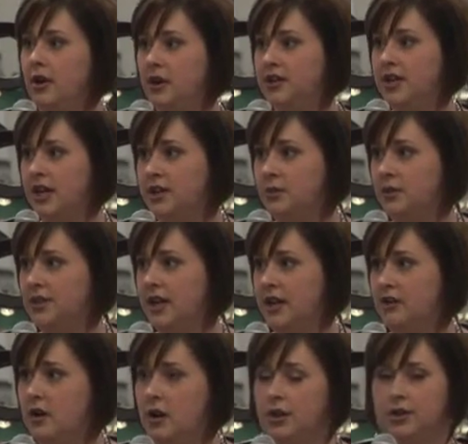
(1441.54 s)
an architectural
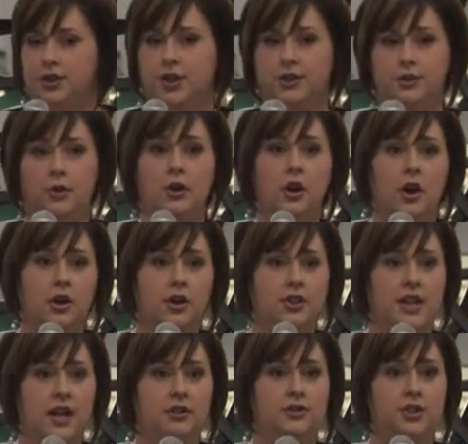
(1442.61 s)
technologist or an
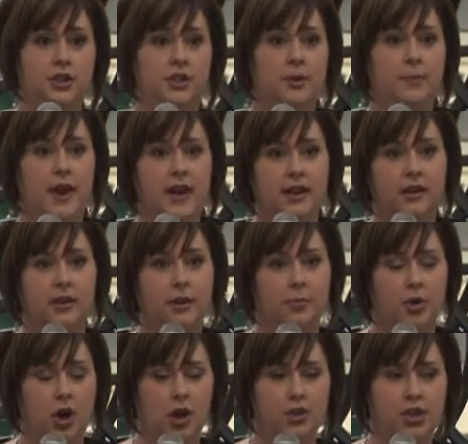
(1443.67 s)
architect, just depending on the
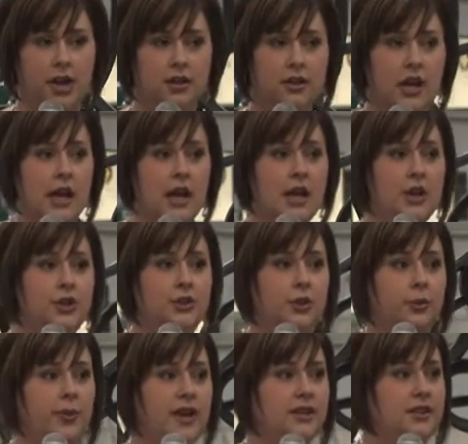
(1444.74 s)
project.
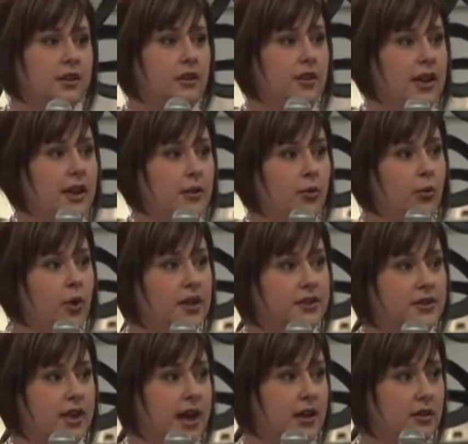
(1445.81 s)
So basically,
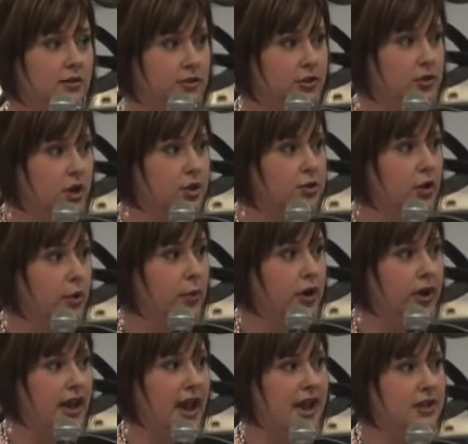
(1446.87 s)
once that structural
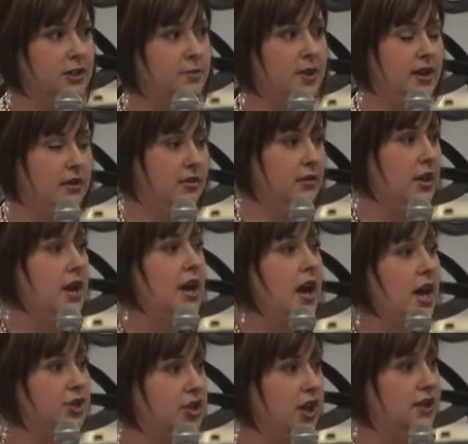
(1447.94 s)
work has been
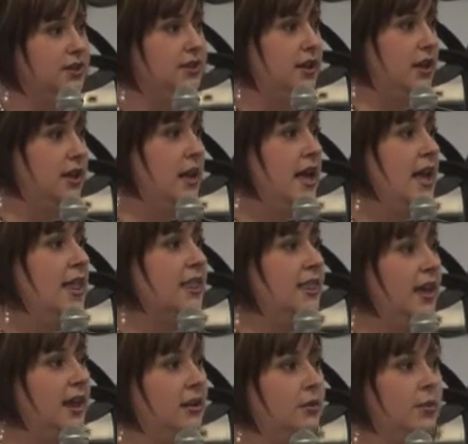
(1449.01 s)
adjusted,
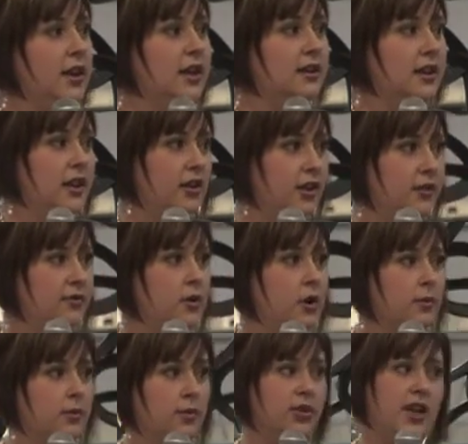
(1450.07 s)
then we can carry
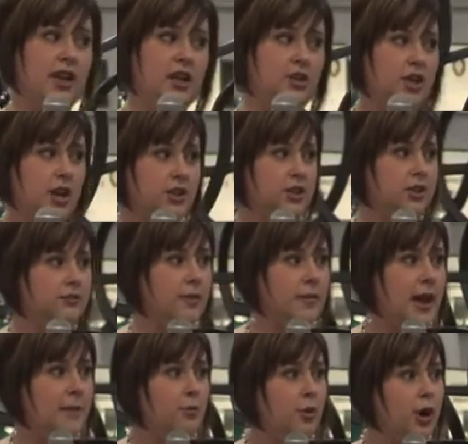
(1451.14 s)
forward with any changes from
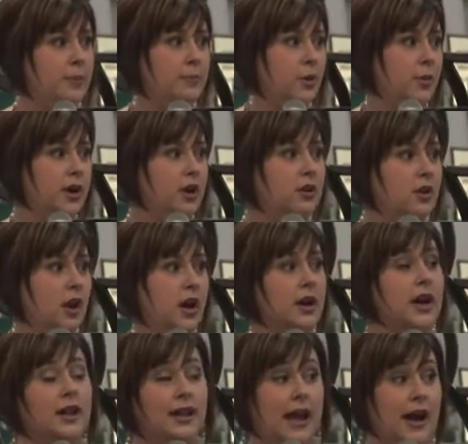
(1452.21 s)
that point. But we are
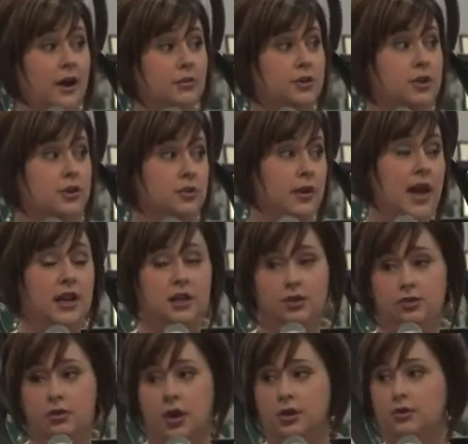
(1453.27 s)
not allowed to do any
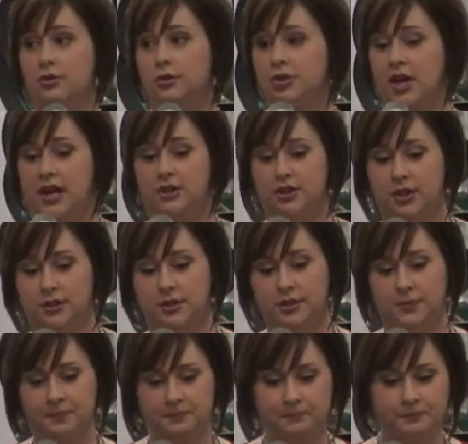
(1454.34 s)
structural changes.